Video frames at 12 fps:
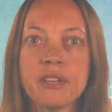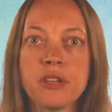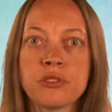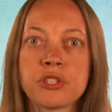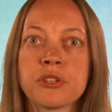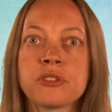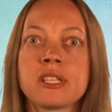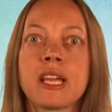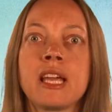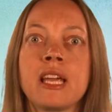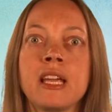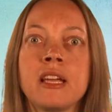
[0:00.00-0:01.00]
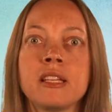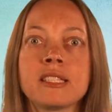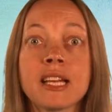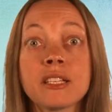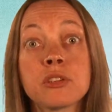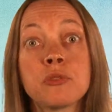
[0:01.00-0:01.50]
video shares a
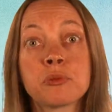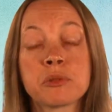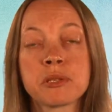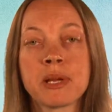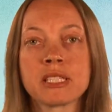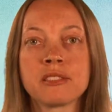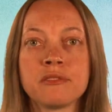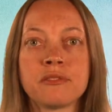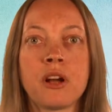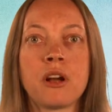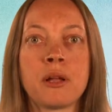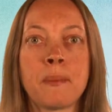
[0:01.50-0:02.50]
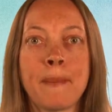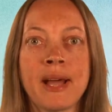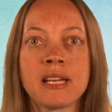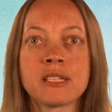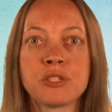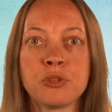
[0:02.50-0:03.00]
technical perspective on
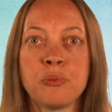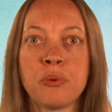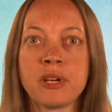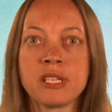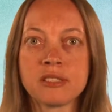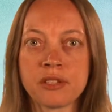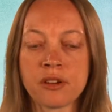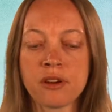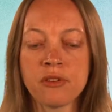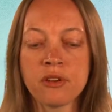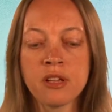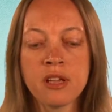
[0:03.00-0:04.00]
BAT 2.0.